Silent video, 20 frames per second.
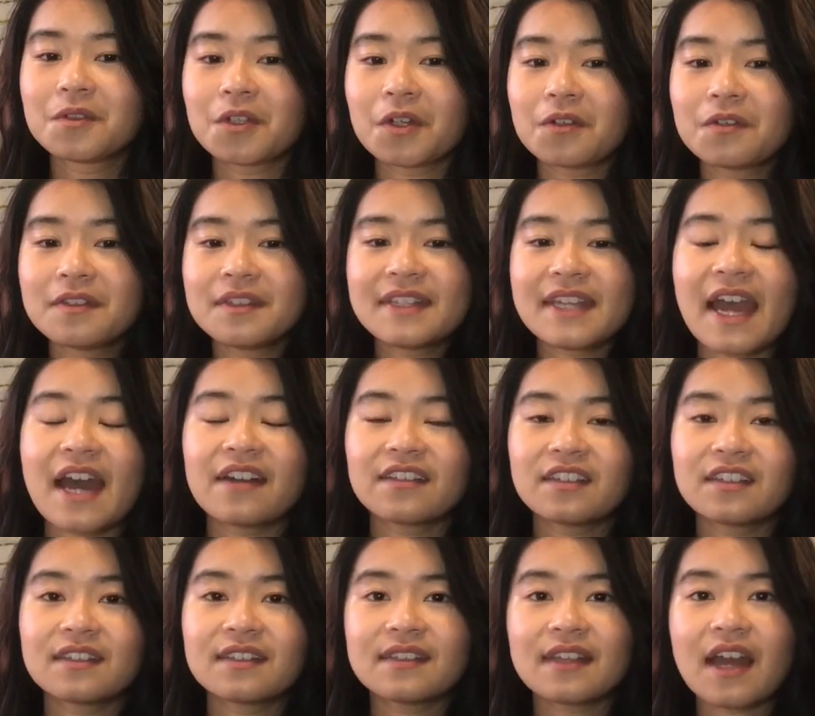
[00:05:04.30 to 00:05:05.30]
Don't
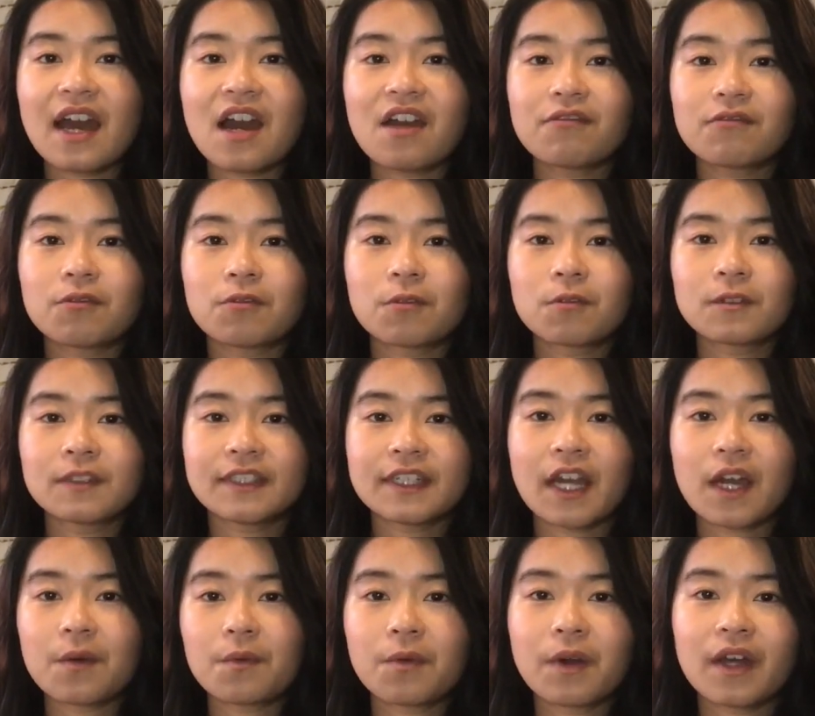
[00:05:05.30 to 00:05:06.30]
doubt yourself or
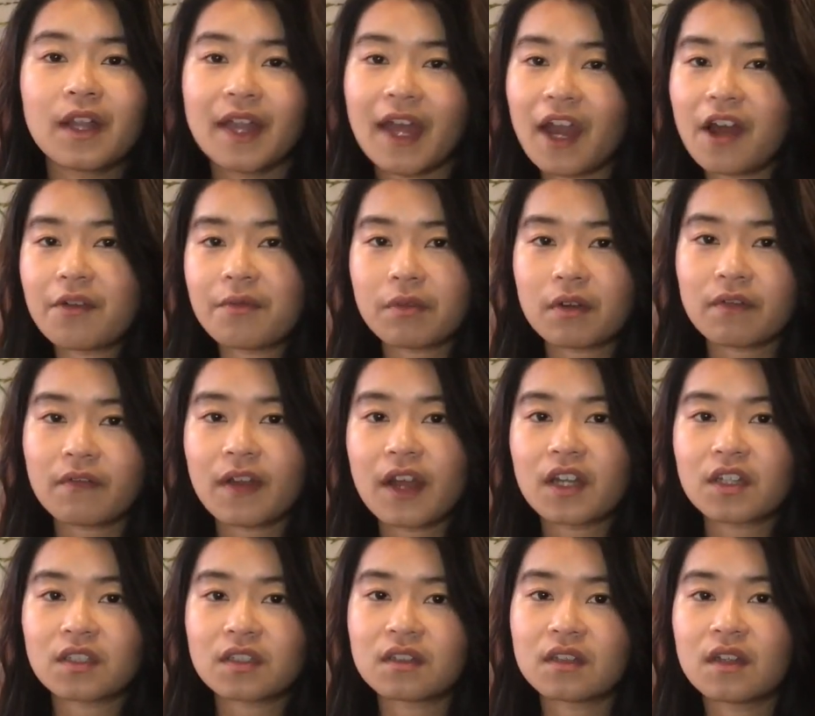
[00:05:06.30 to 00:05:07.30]
doubt what the health
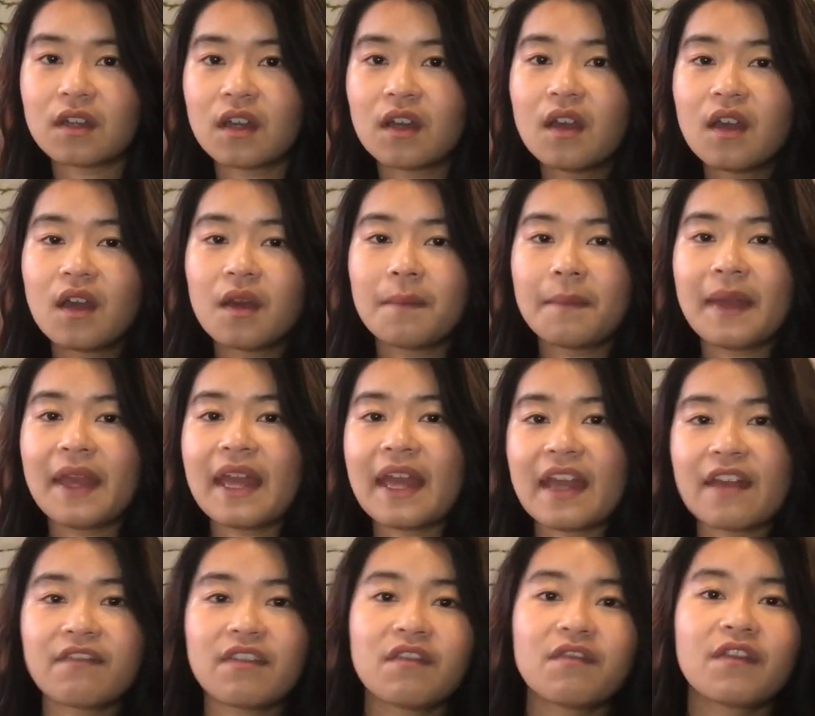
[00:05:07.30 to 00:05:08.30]
professional may
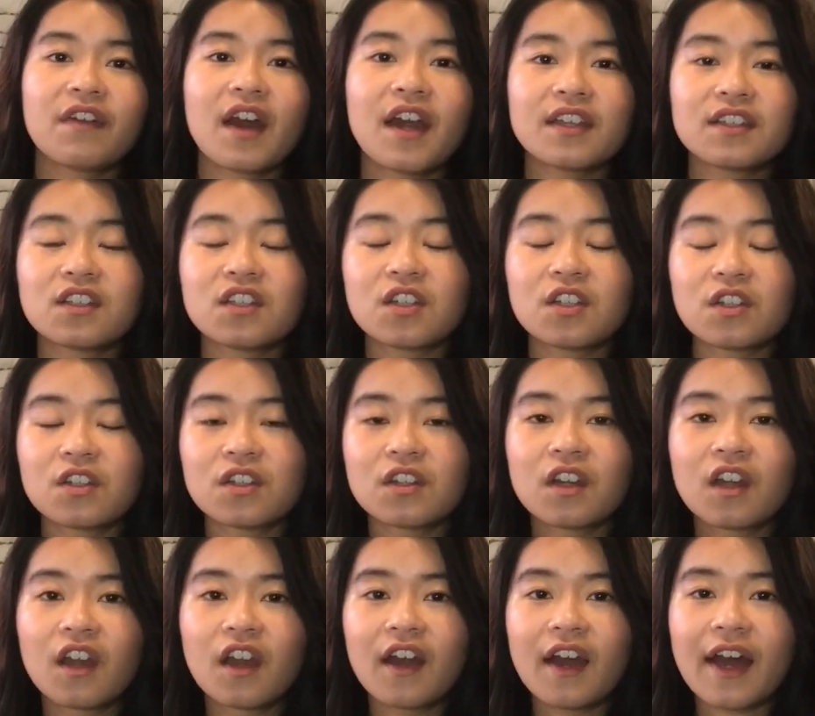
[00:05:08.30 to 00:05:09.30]
have advised
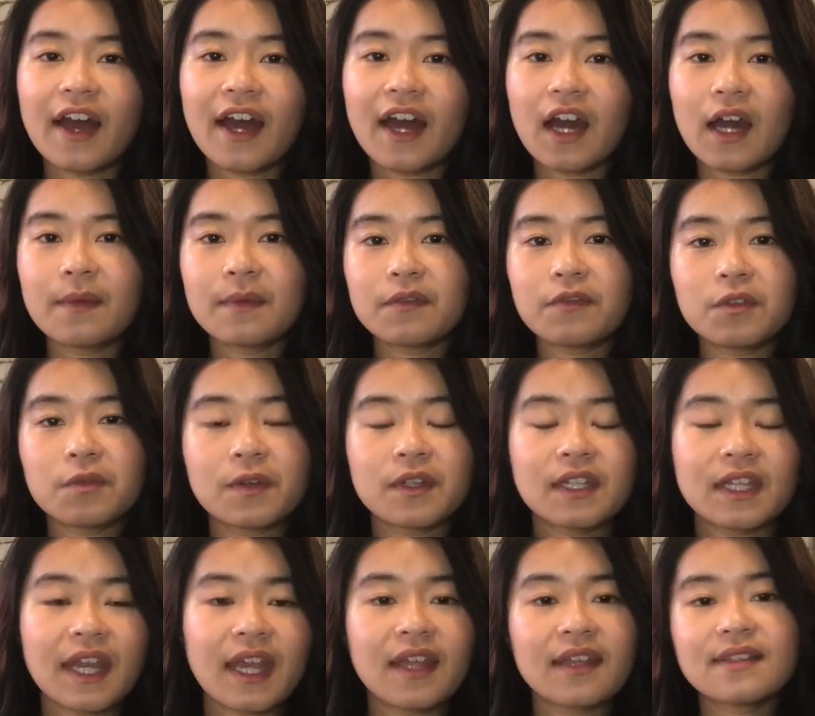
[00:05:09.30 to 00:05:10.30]
you. If you
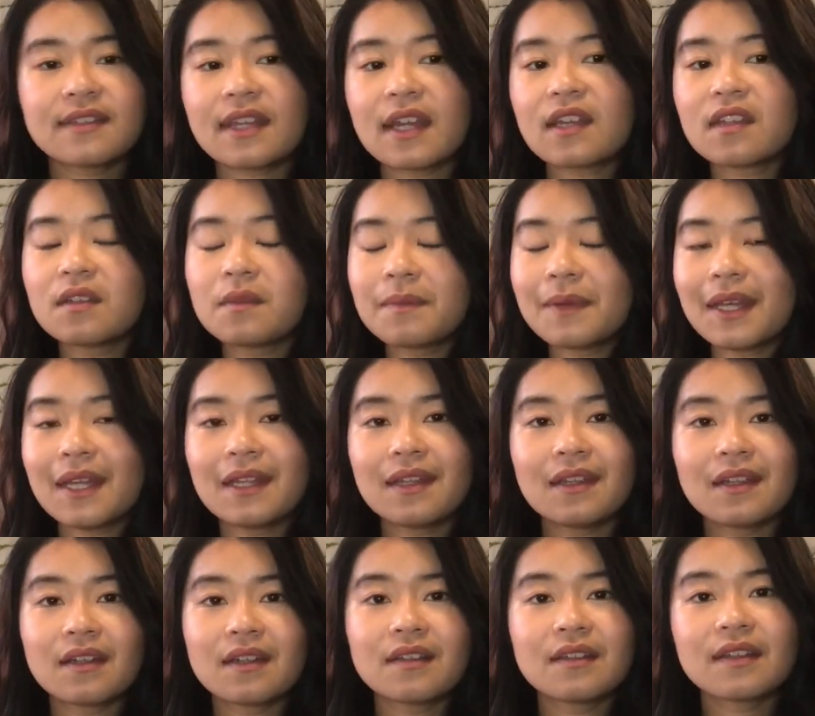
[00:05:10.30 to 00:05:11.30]
want to get a second
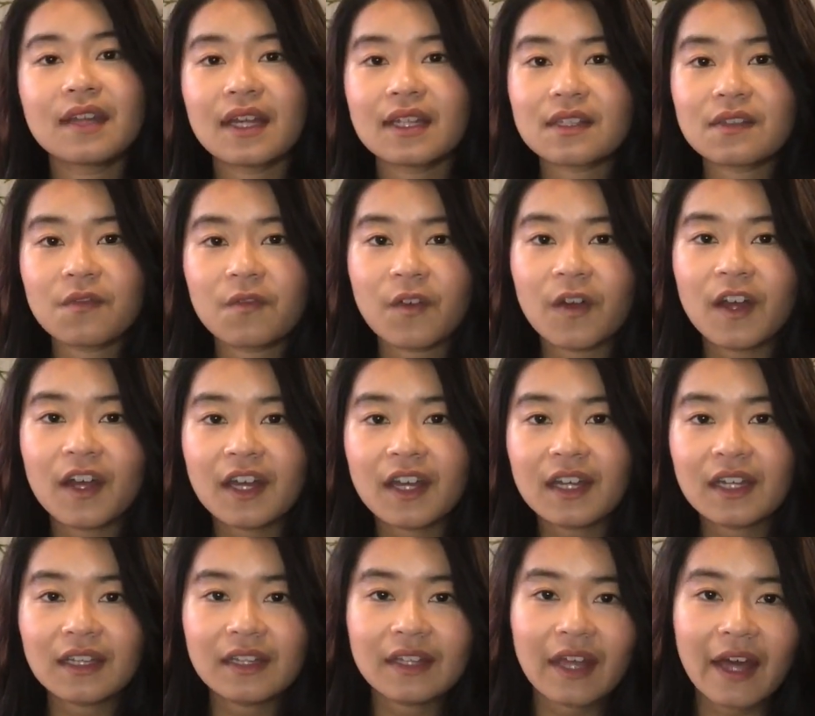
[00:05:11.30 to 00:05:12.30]
opinion, that's
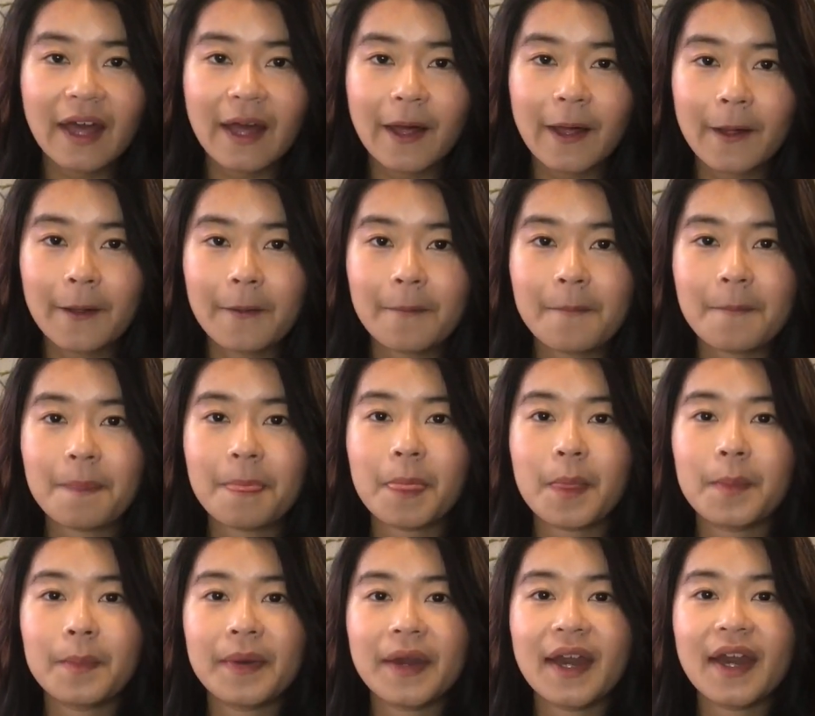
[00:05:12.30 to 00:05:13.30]
fine.
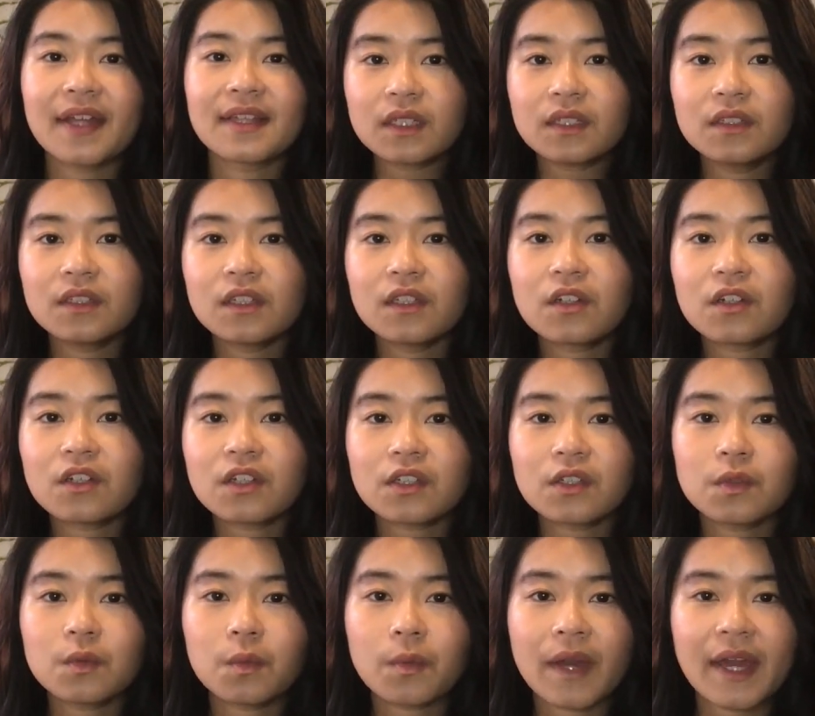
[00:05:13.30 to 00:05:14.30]
But the longer
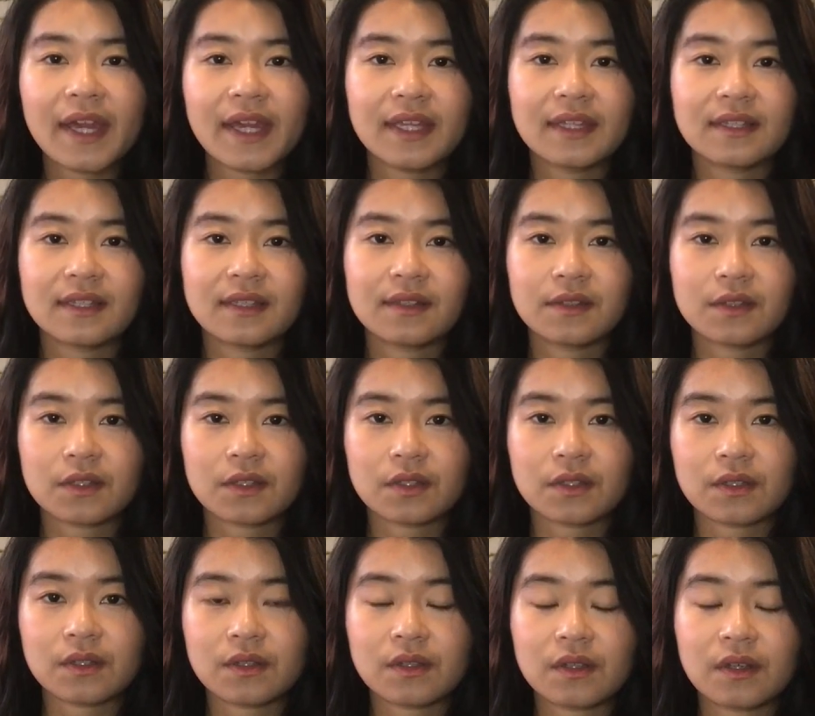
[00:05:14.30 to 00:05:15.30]
you wait
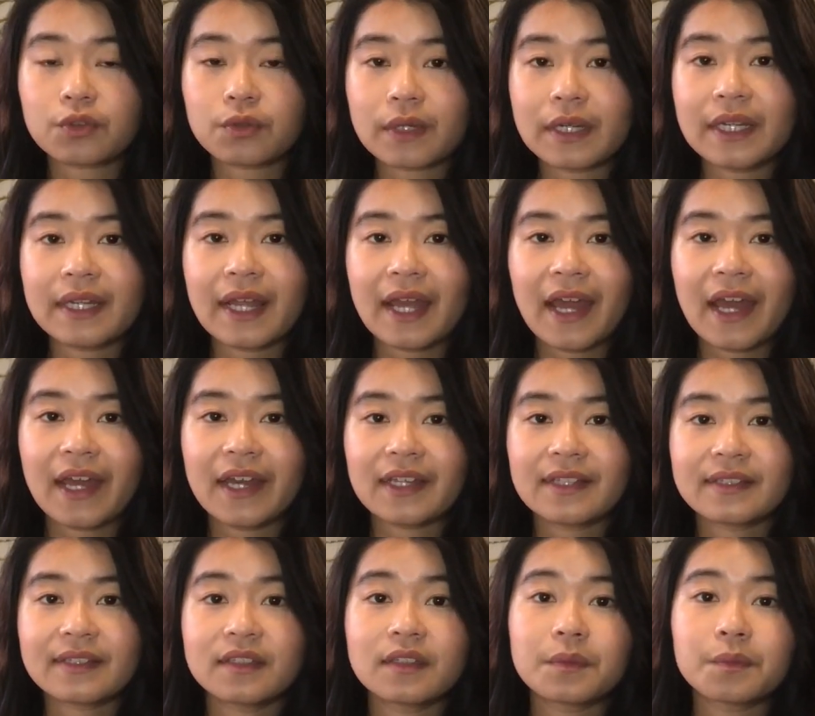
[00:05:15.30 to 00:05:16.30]
to treat
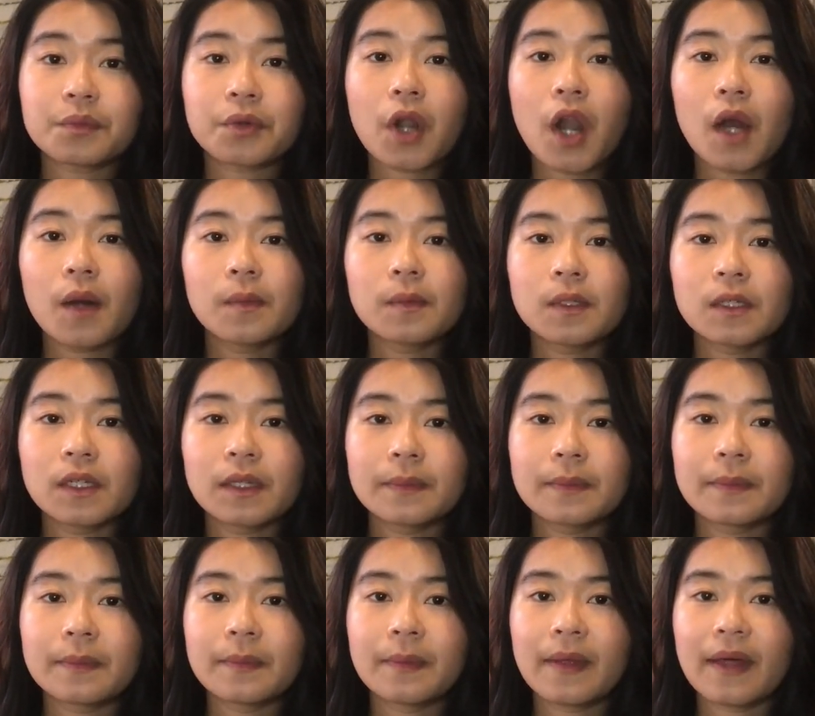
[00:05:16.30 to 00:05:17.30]
a certain
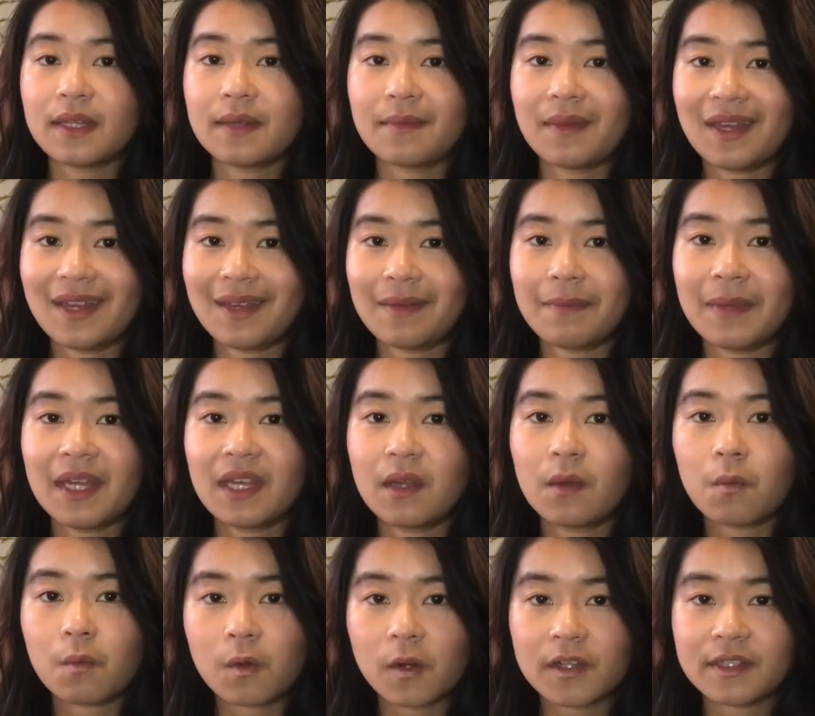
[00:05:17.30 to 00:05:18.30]
problem, it might make
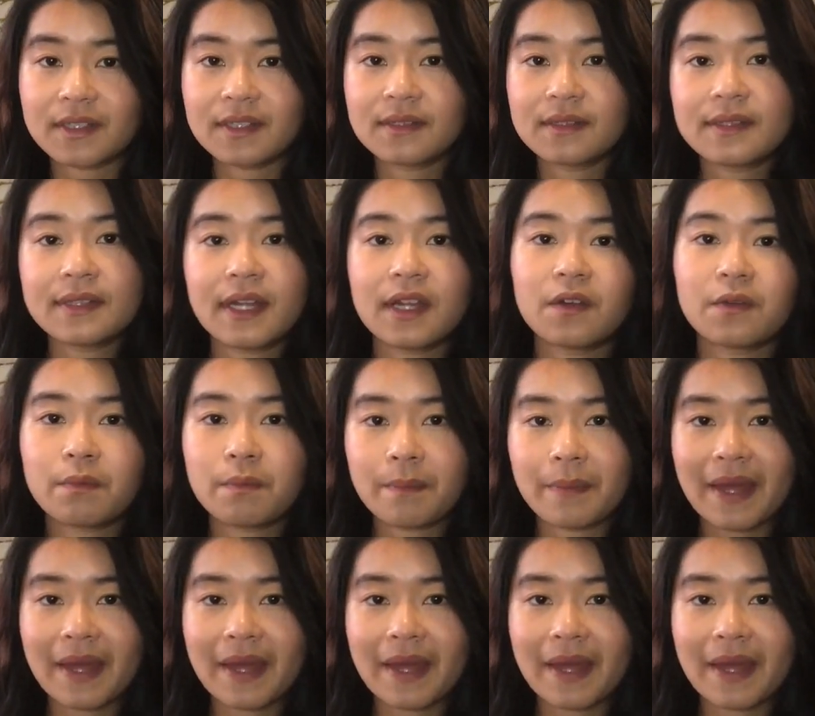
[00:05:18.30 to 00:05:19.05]
it worse instead of